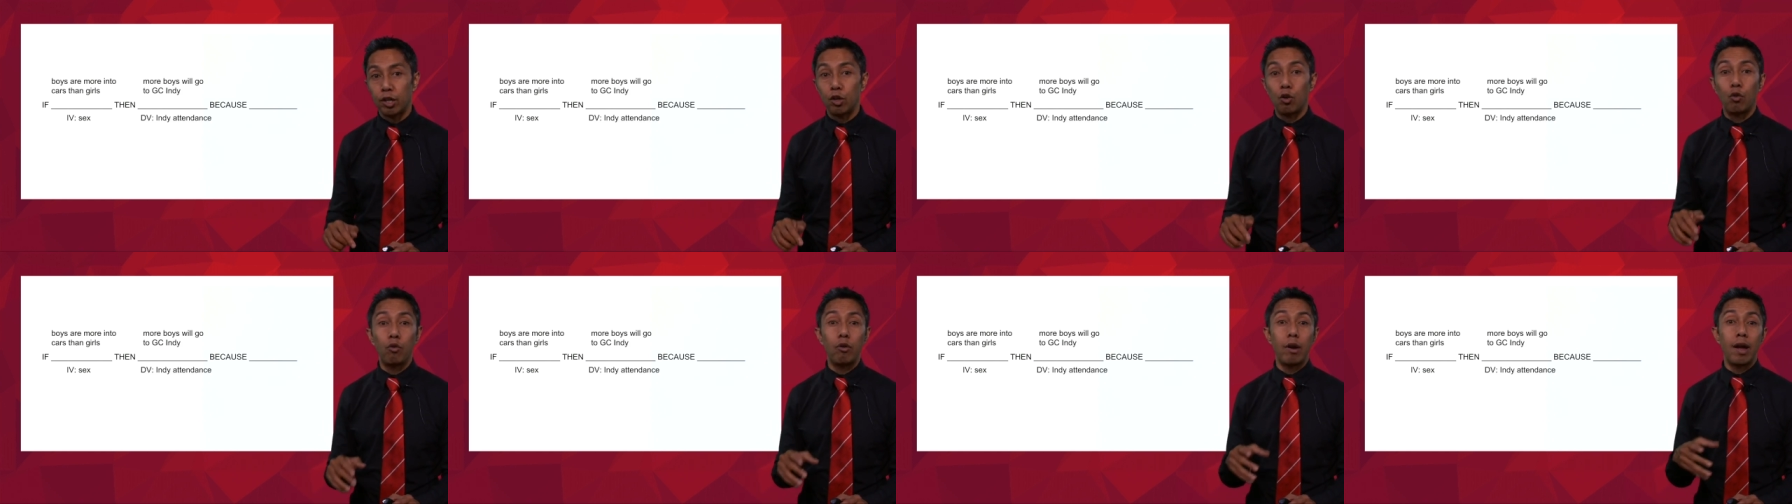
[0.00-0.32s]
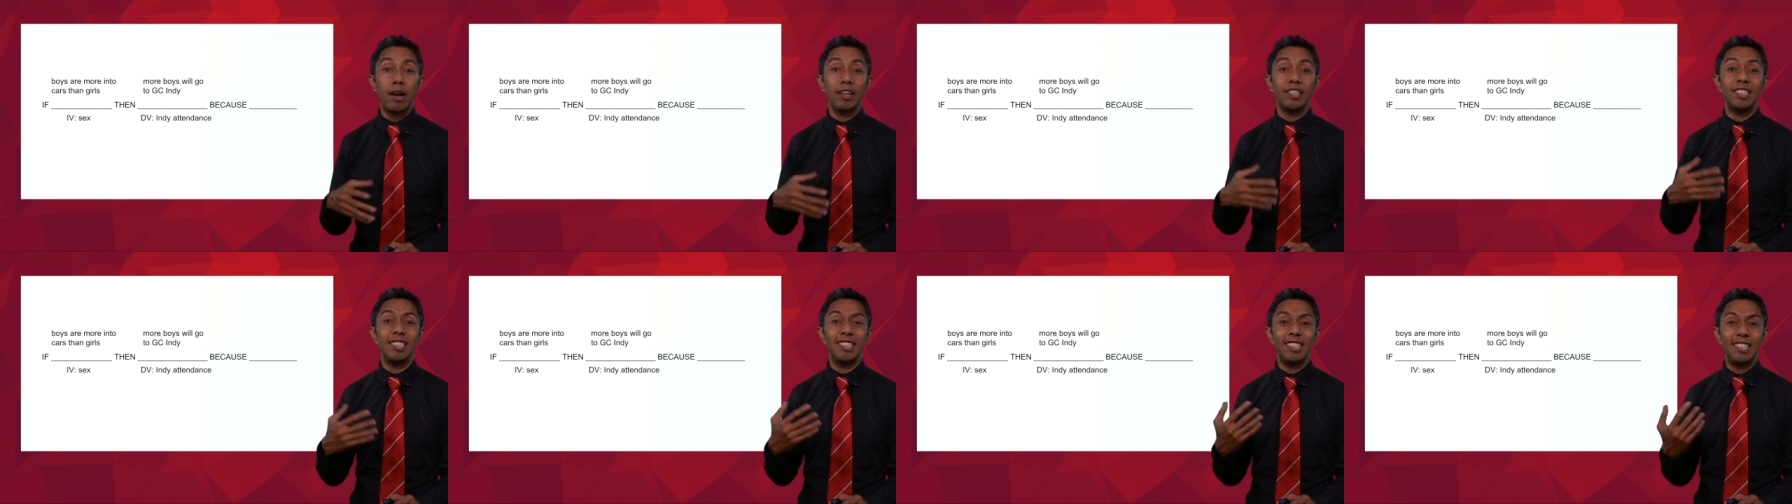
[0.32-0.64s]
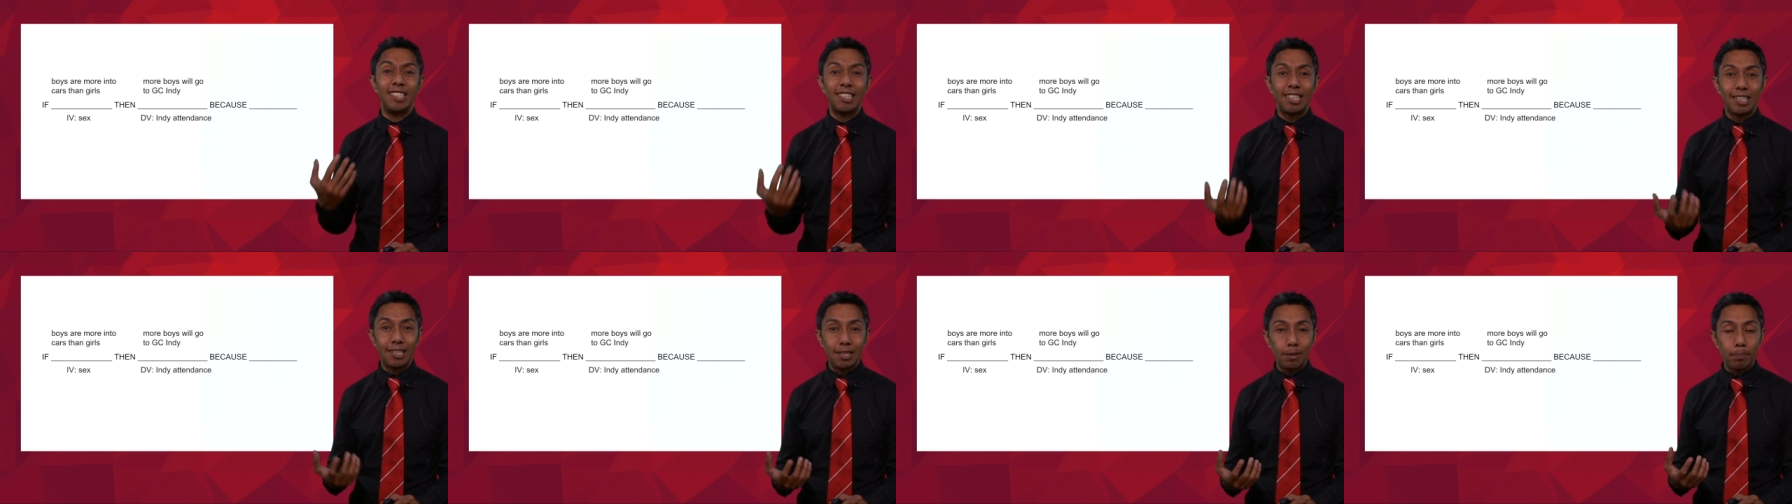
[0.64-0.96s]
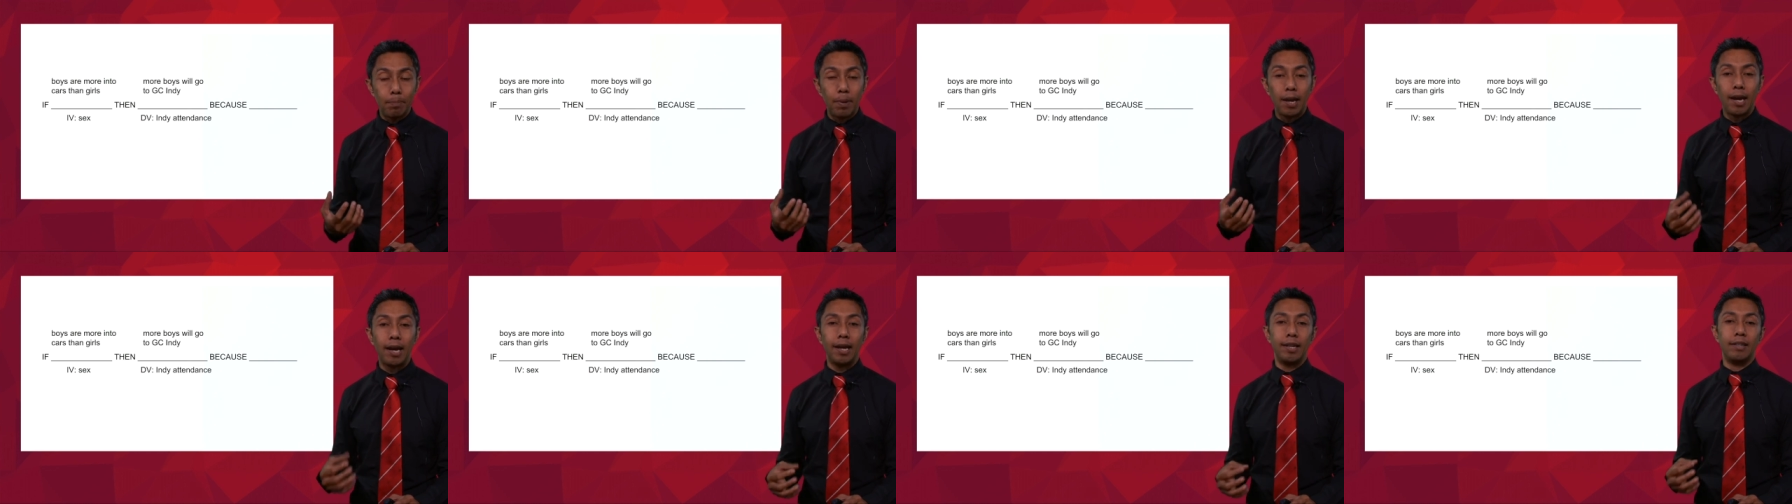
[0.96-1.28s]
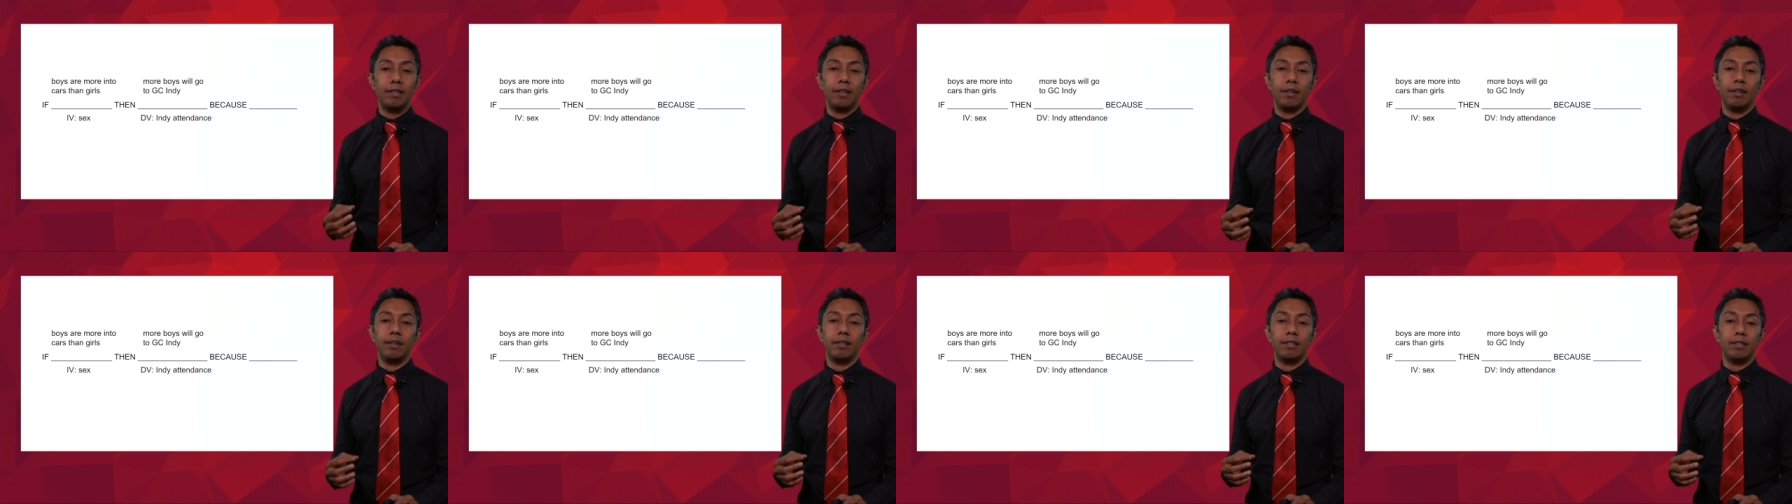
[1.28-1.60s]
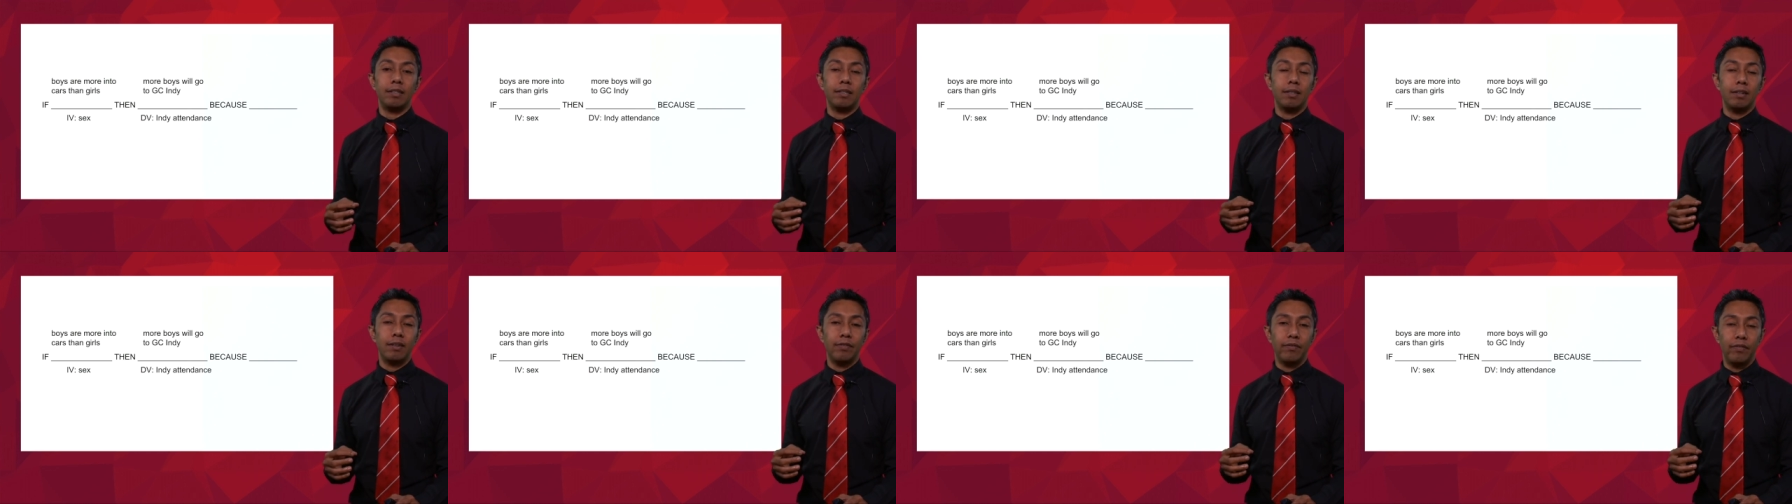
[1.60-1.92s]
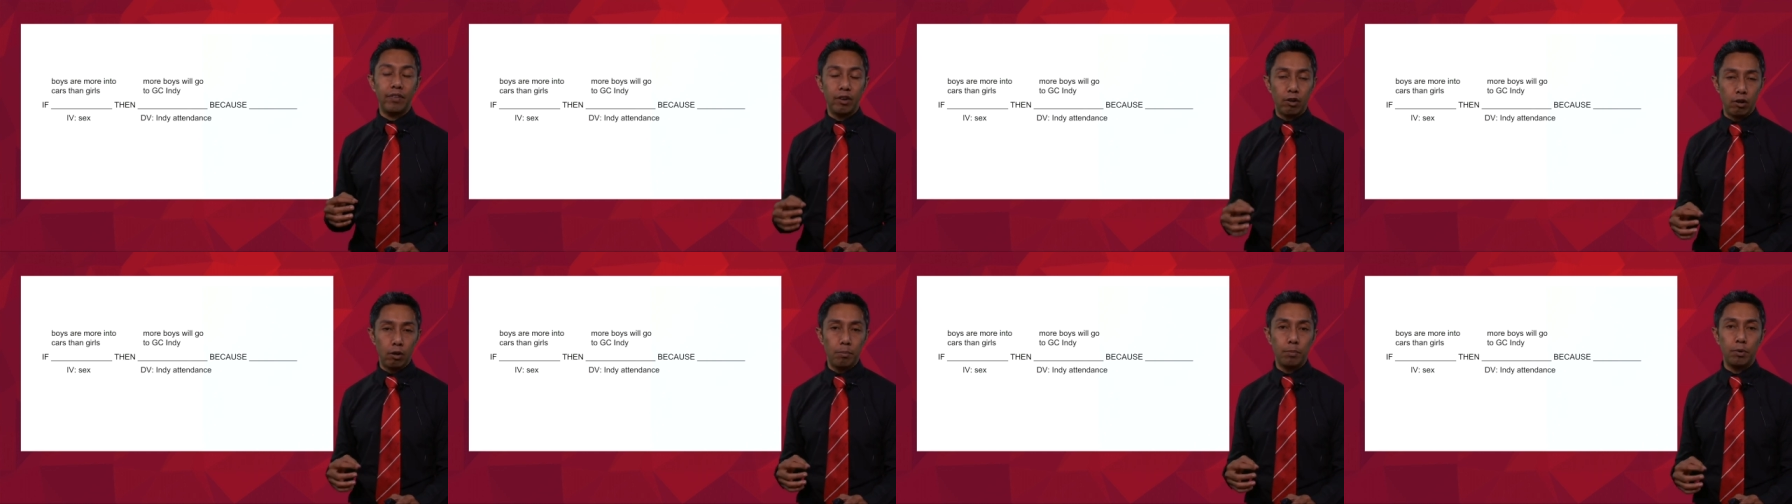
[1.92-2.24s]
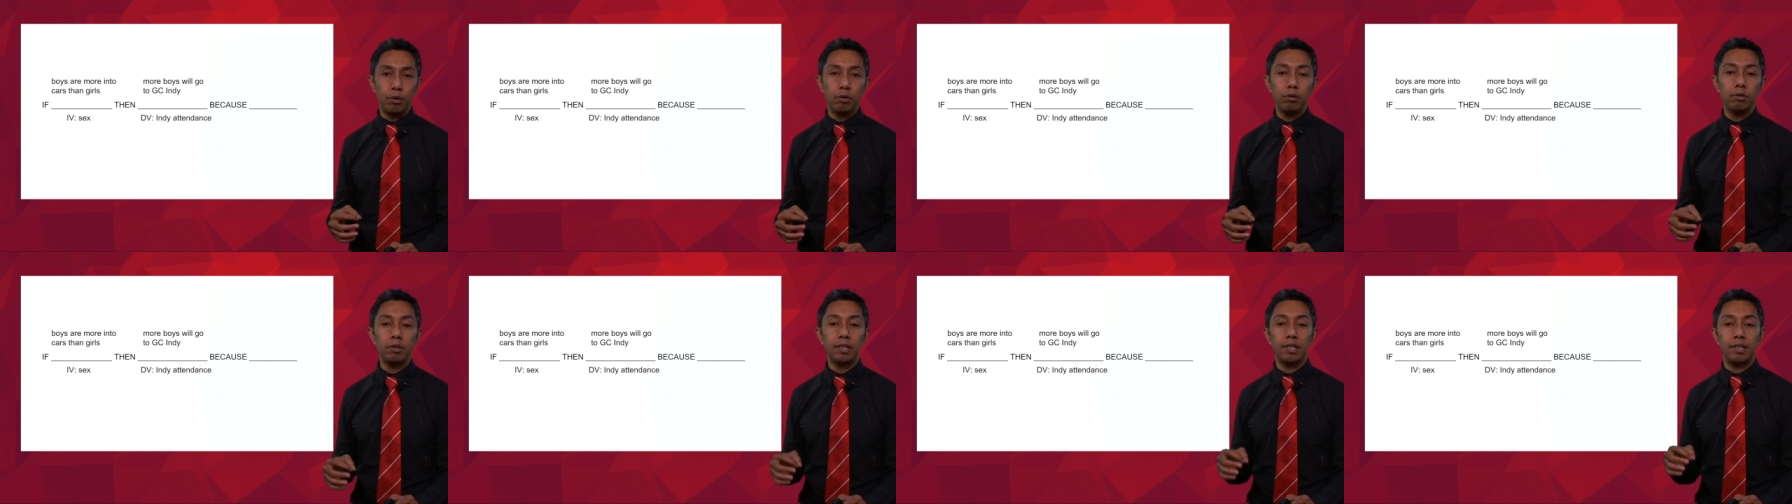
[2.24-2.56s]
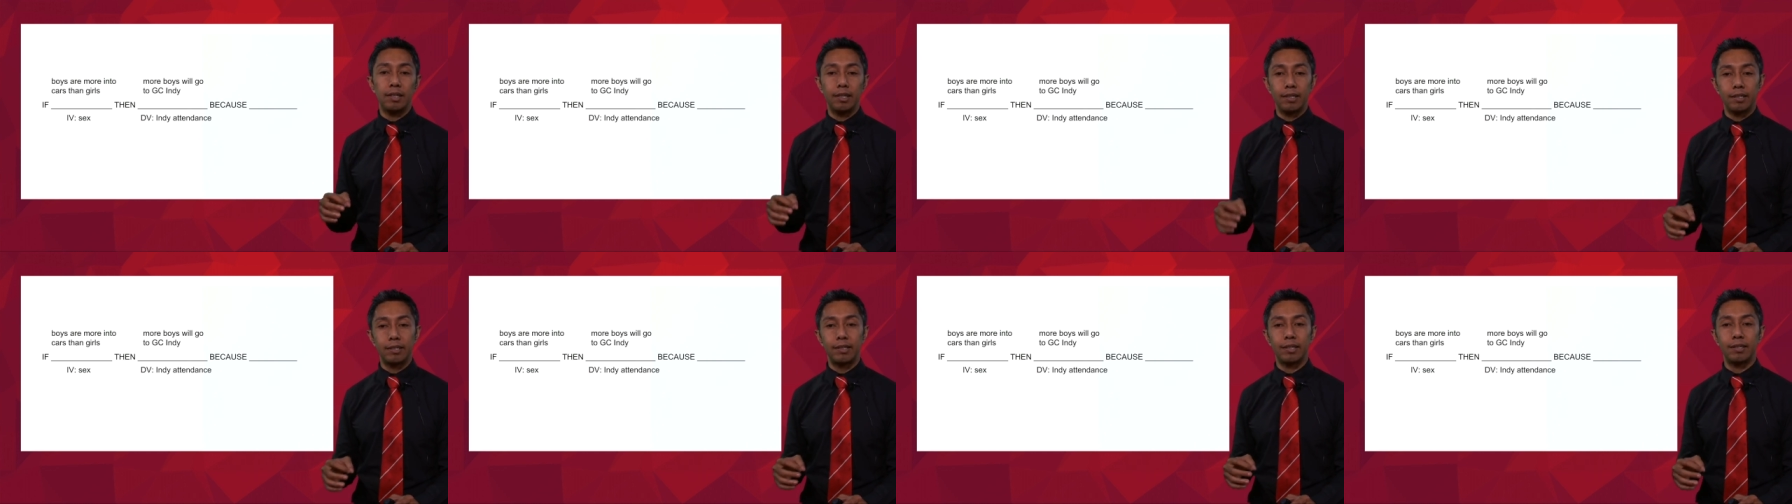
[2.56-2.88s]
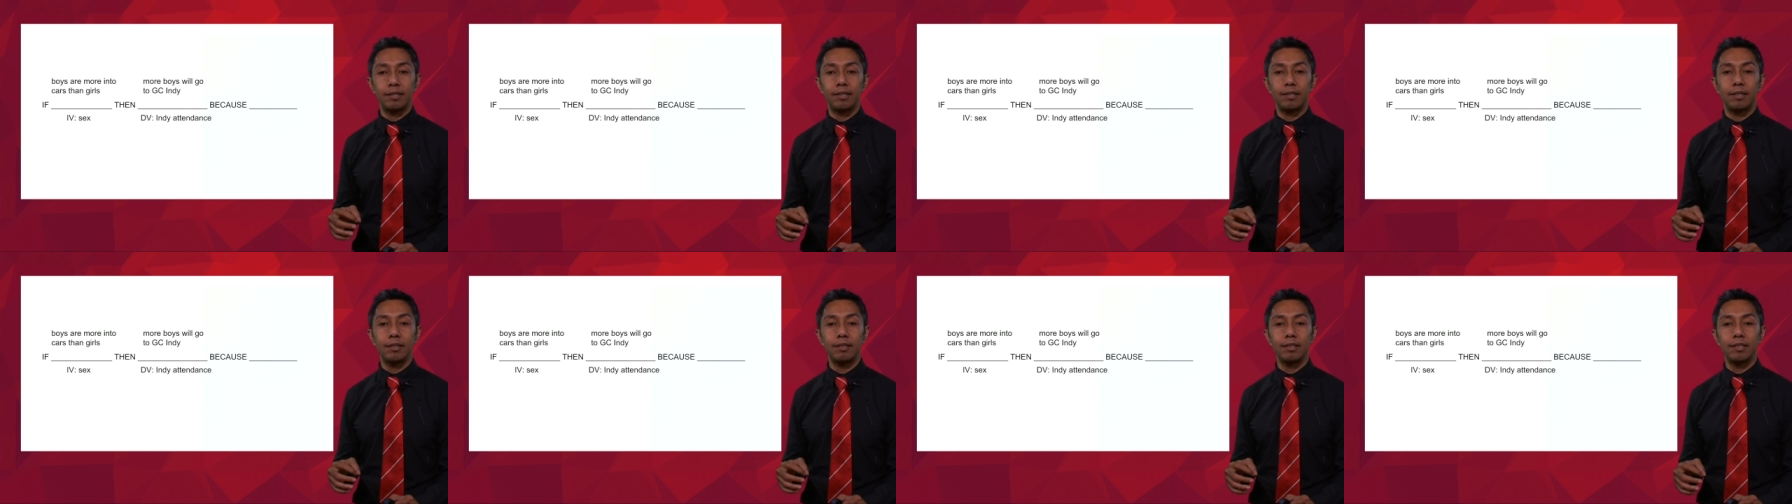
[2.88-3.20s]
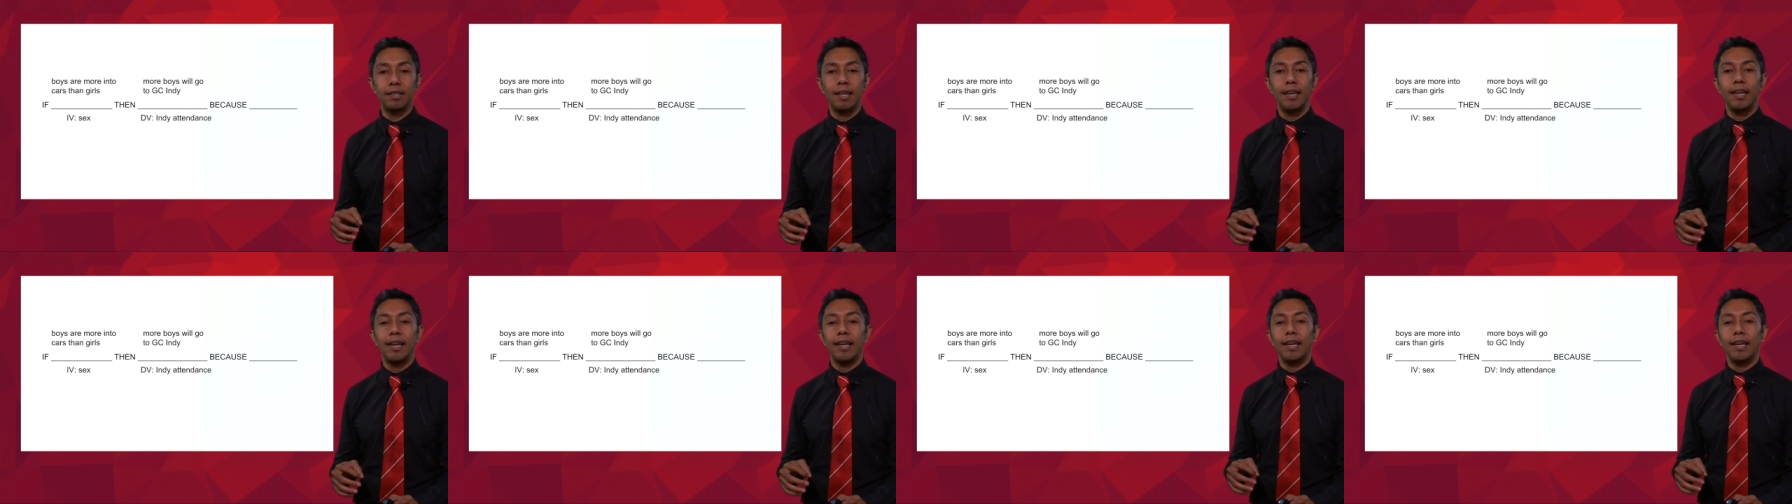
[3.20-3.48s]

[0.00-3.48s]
or our dependent variable in this instance,